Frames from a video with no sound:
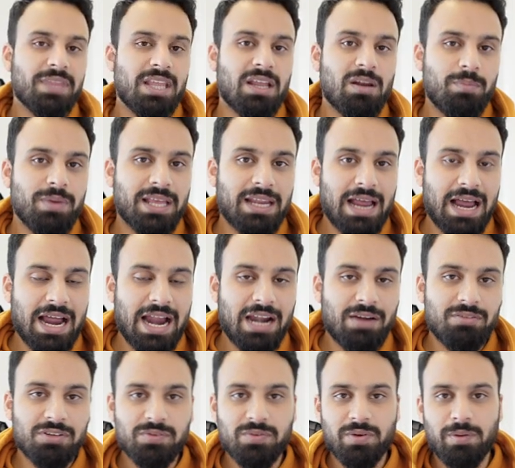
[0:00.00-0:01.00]
there'll be an
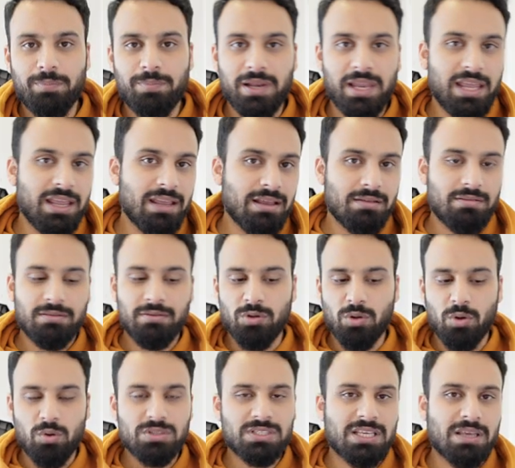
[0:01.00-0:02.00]
ad which will play
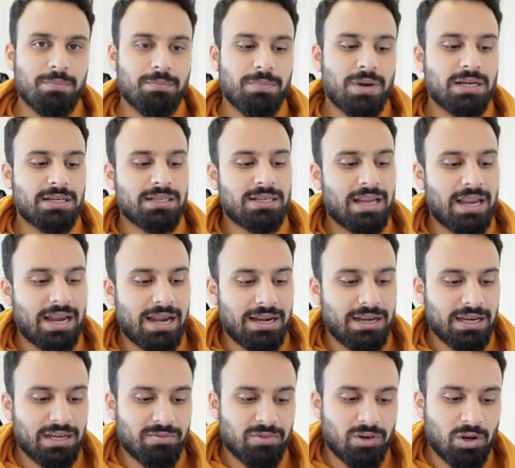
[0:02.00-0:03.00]
no skip button and
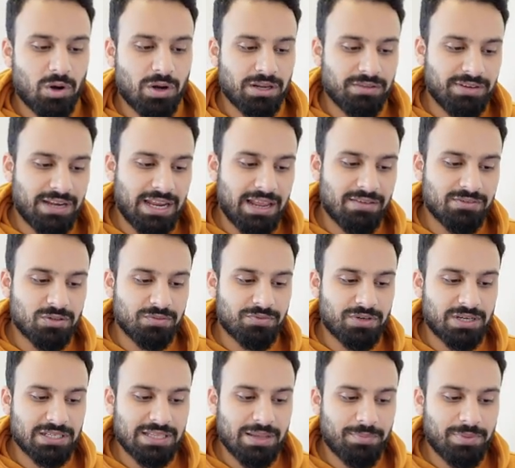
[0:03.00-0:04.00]
it will not even have so
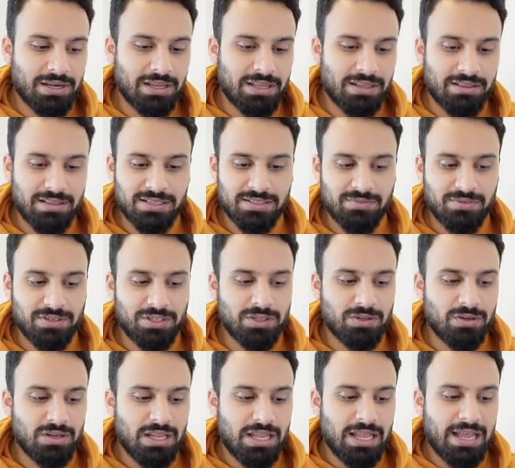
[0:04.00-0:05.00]
for example in this
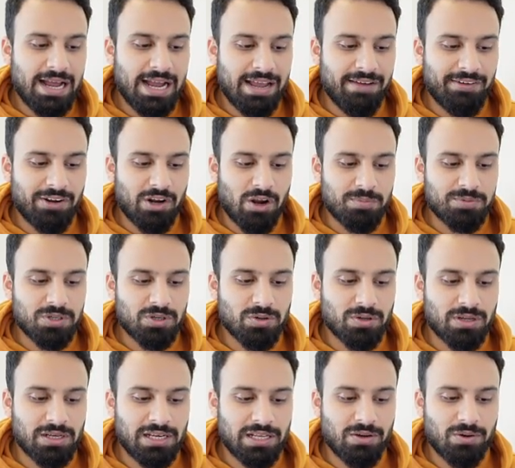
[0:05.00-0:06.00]
video i have an option to
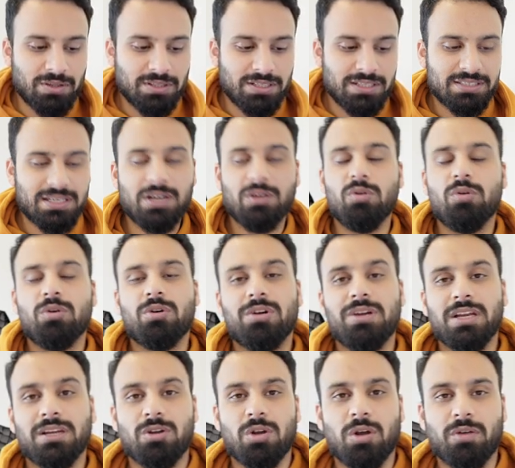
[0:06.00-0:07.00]
click on this and go to
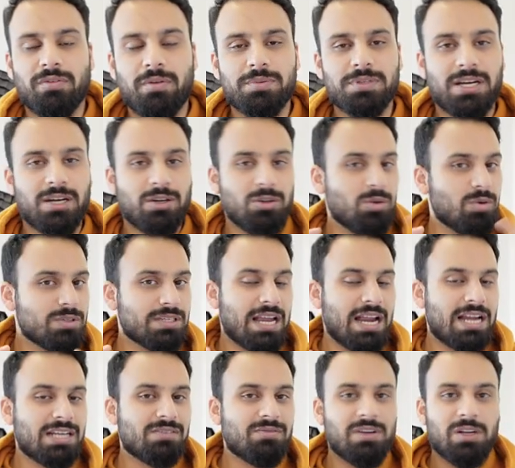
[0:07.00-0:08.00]
tiktok website those
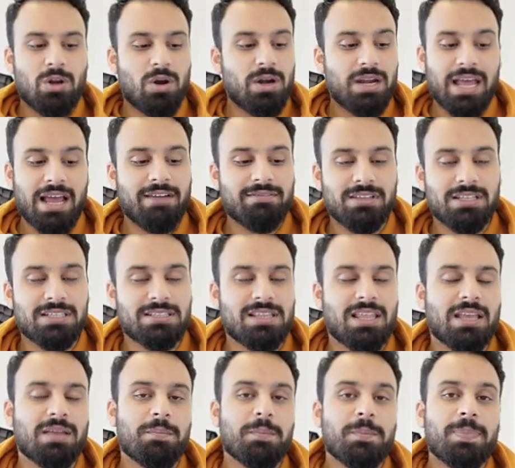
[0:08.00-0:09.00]
ads will not have this
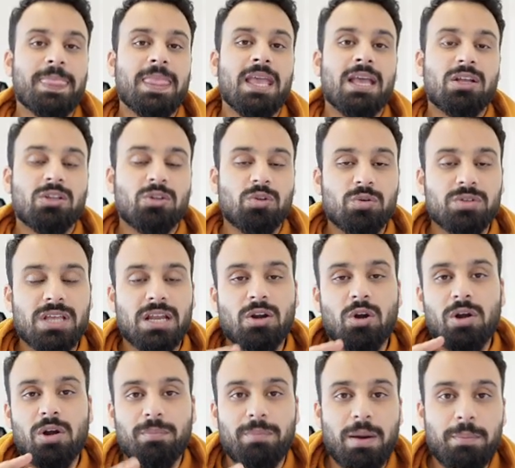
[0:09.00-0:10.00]
thing those are
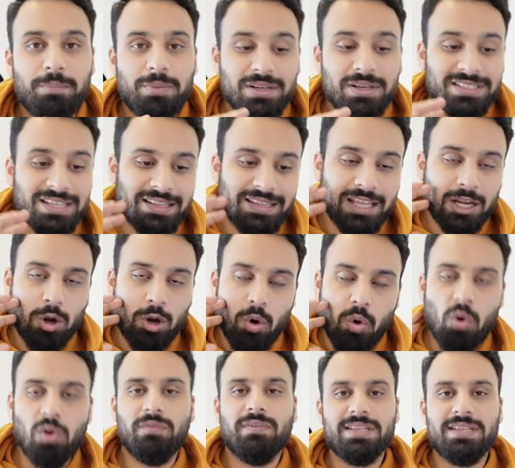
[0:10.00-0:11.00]
called bumpers and they're
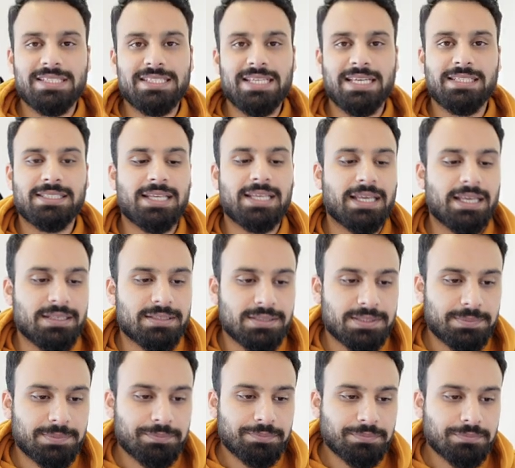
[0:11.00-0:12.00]
always six
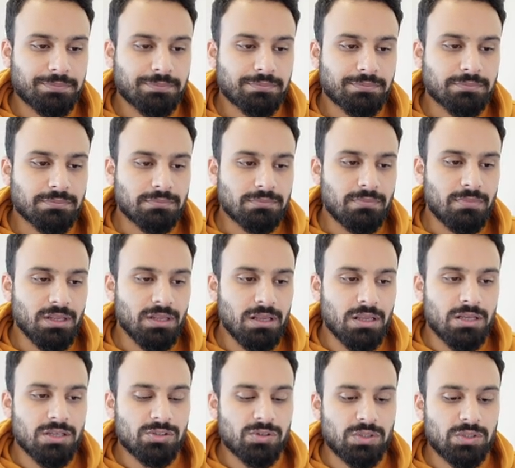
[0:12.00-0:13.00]
seconds
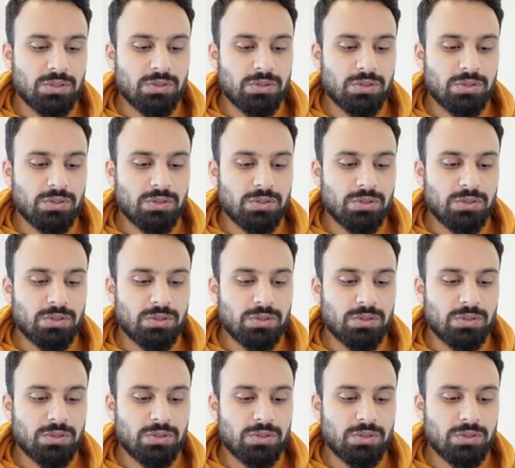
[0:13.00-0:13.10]
so